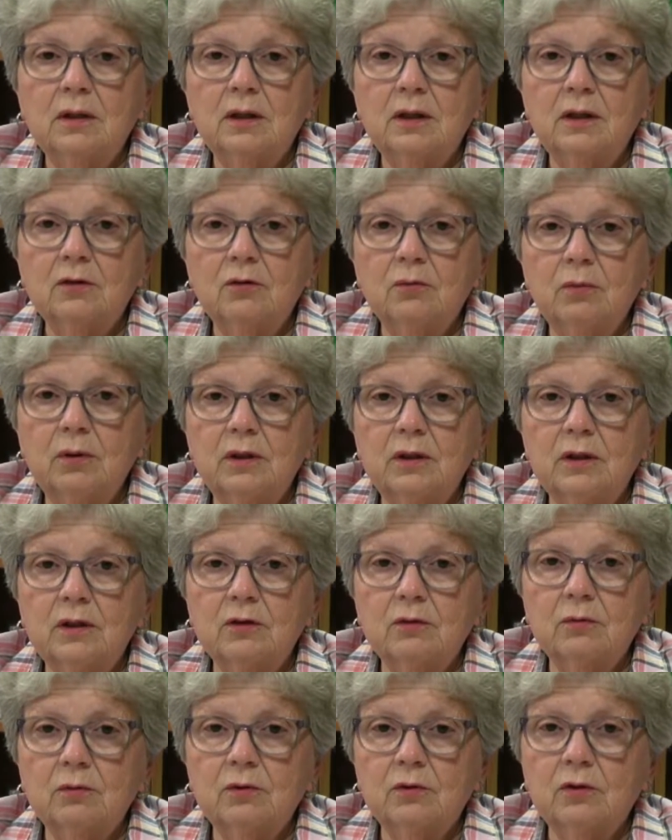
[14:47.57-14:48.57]
his
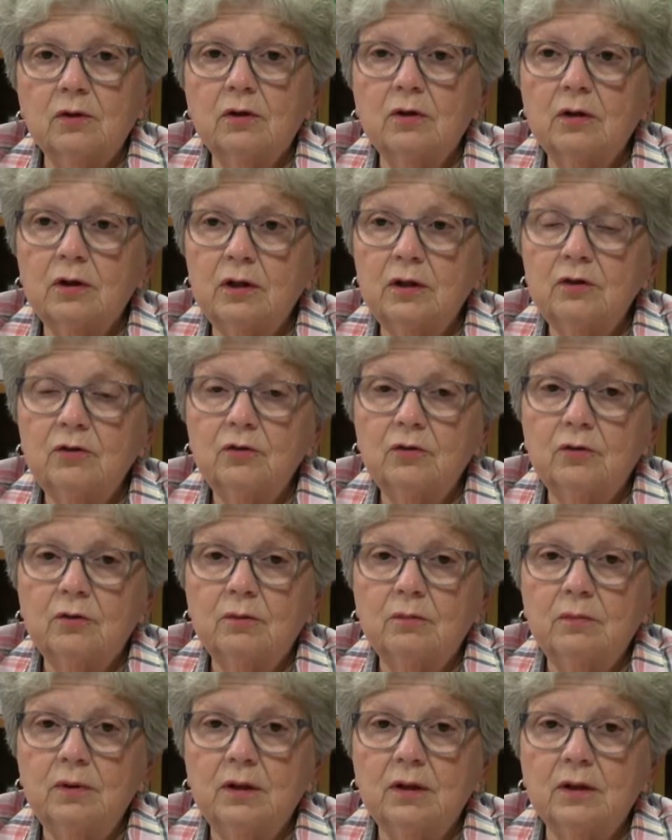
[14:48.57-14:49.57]
witness was tarnished
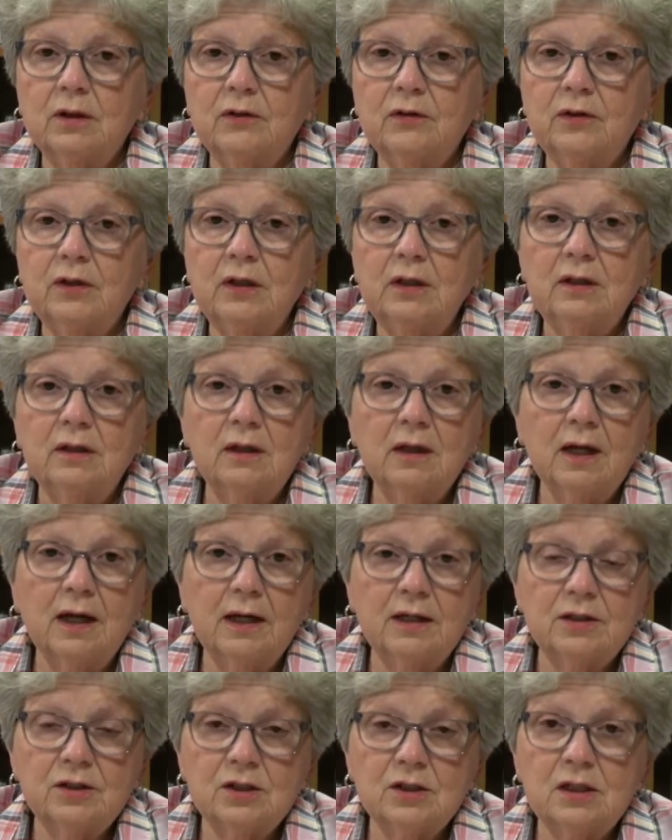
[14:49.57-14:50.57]
because he
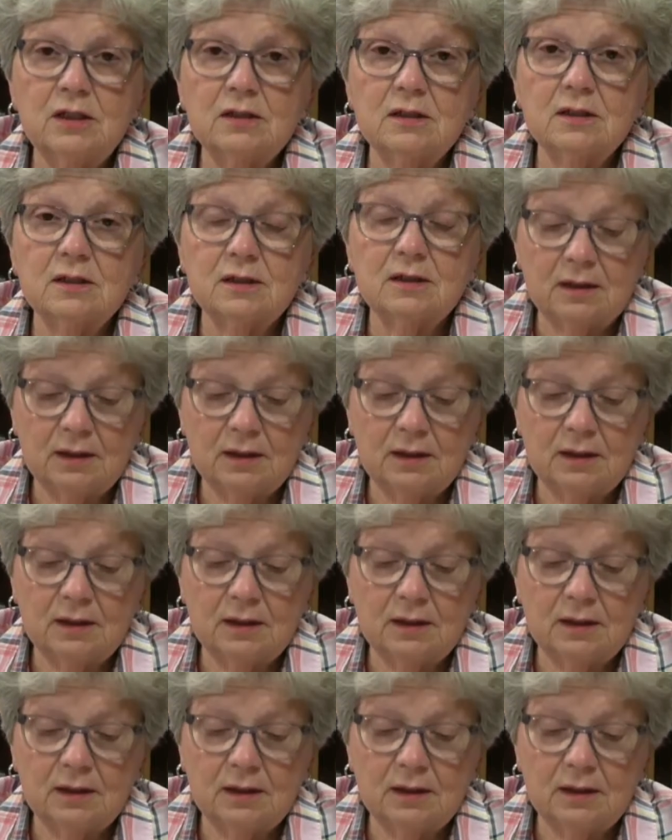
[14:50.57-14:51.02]
denied Jesus,